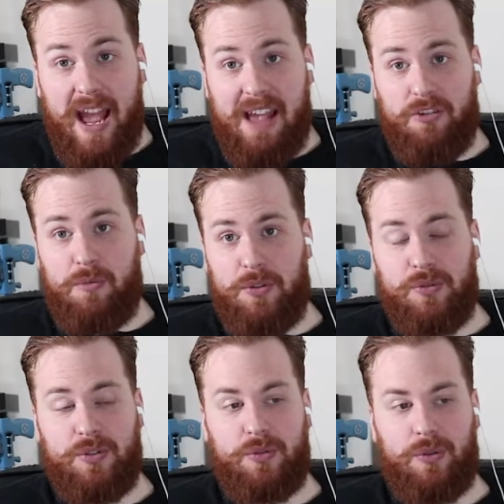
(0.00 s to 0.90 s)
I have no
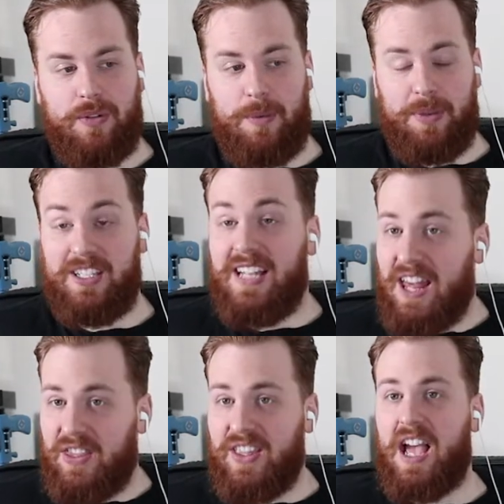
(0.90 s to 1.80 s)
musical ability.
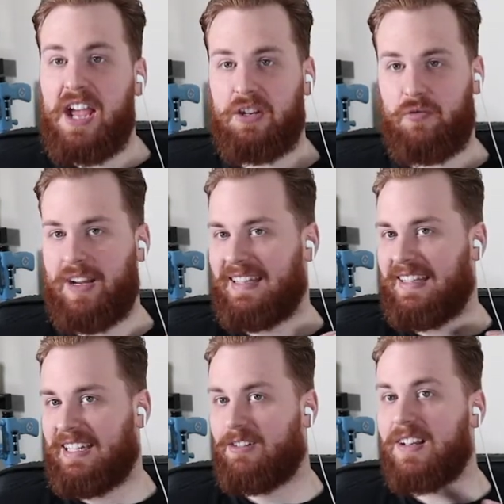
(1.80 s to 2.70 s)
I think I can write
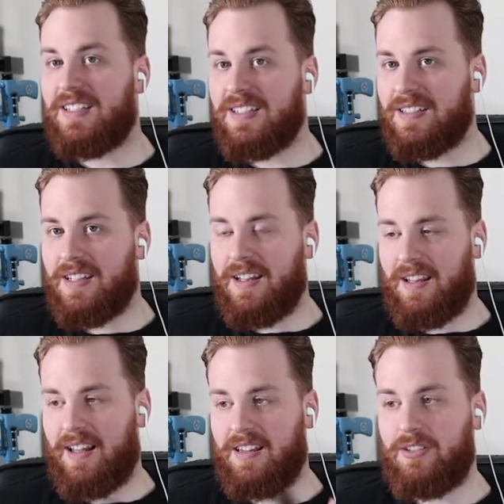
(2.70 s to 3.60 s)
lyrics
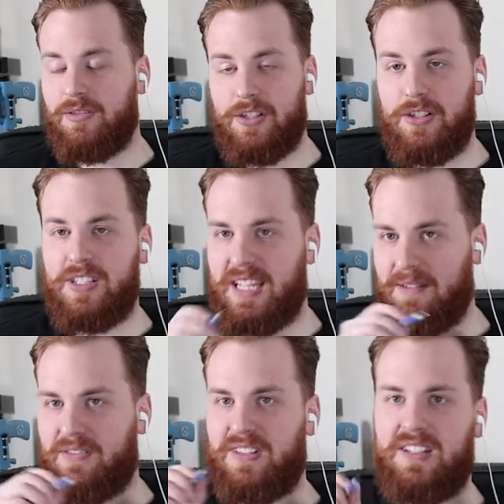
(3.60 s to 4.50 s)
a little good
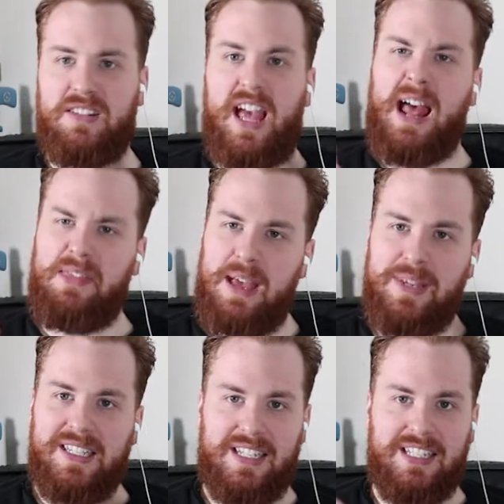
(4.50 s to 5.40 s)
because that
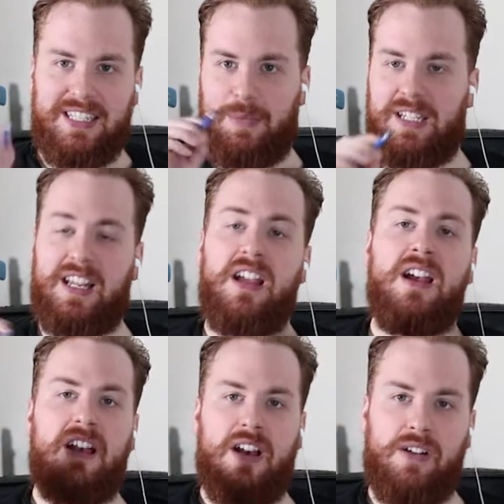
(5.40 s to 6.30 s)
makes sense to me. It's like,
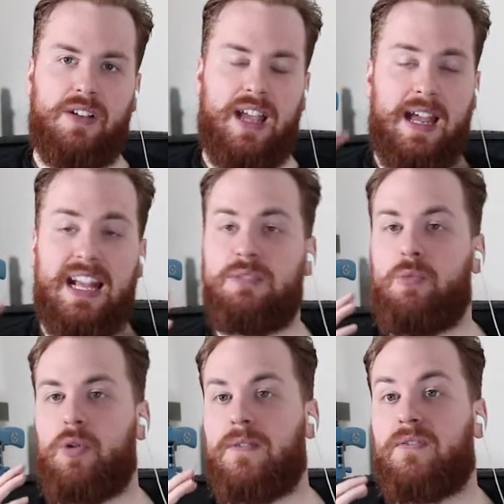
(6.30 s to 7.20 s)
okay, it's
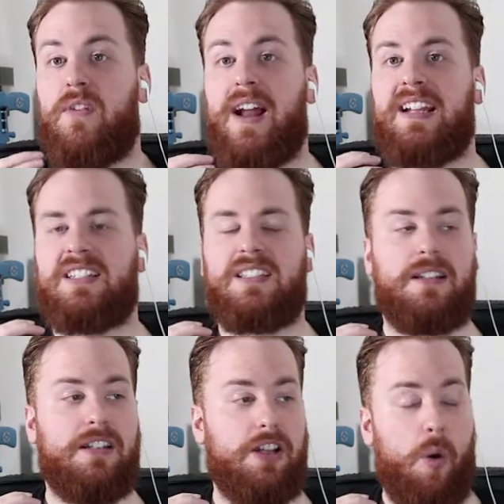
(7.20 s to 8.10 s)
more of finding,
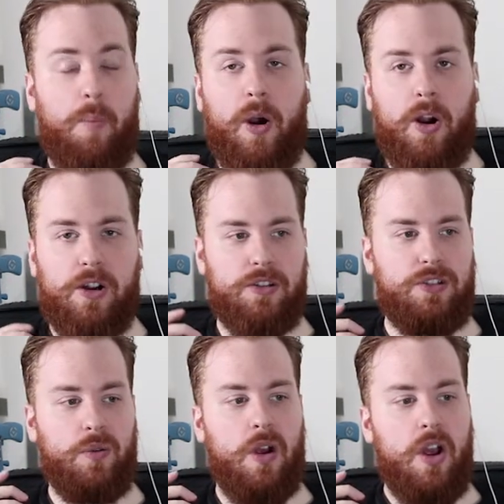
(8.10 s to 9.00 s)
you know, a partner
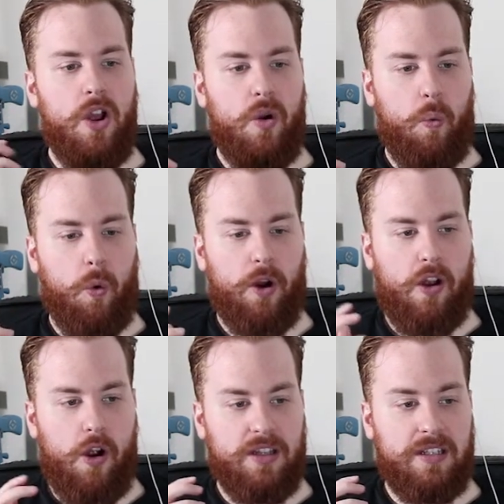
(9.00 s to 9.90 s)
to
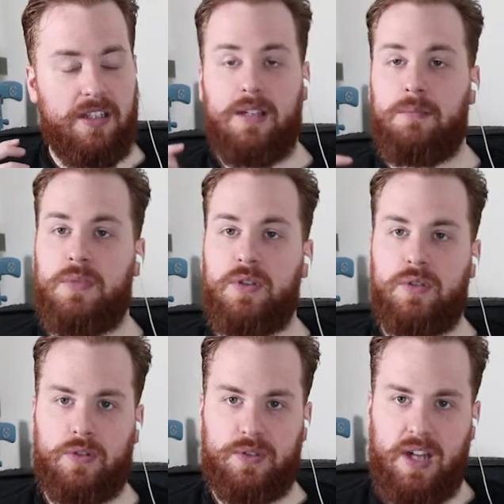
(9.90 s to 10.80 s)
work on the
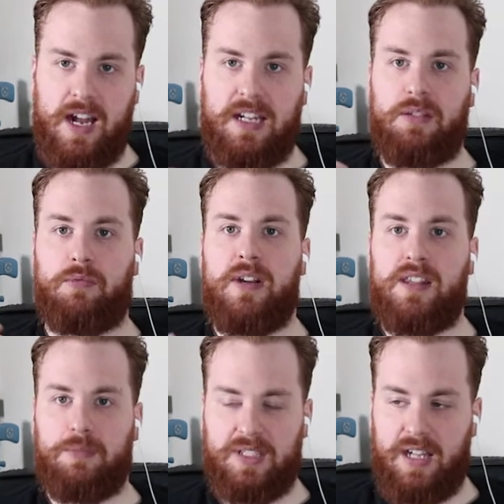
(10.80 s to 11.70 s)
musical side and the
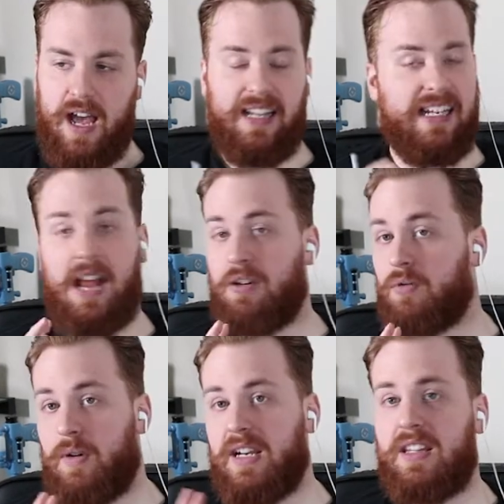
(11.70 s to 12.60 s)
rhythm side. Like, I don't
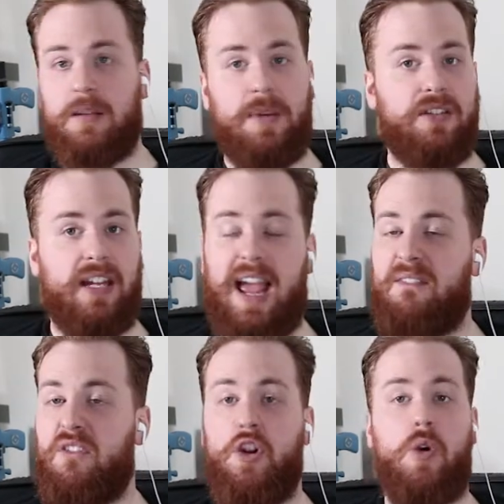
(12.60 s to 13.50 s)
know anything about that. I
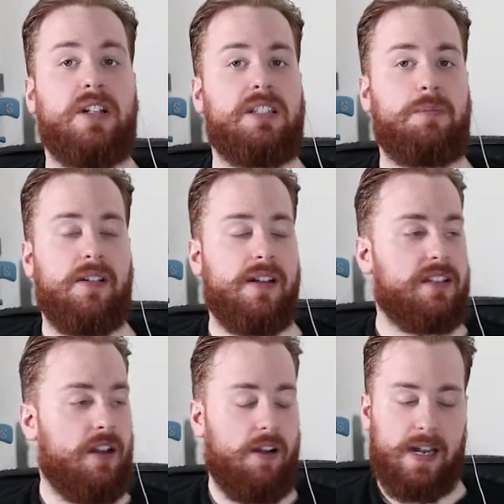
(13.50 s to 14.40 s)
have no
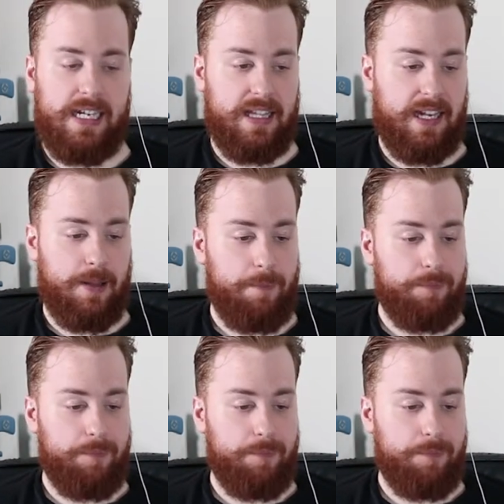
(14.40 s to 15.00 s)
experience or anything.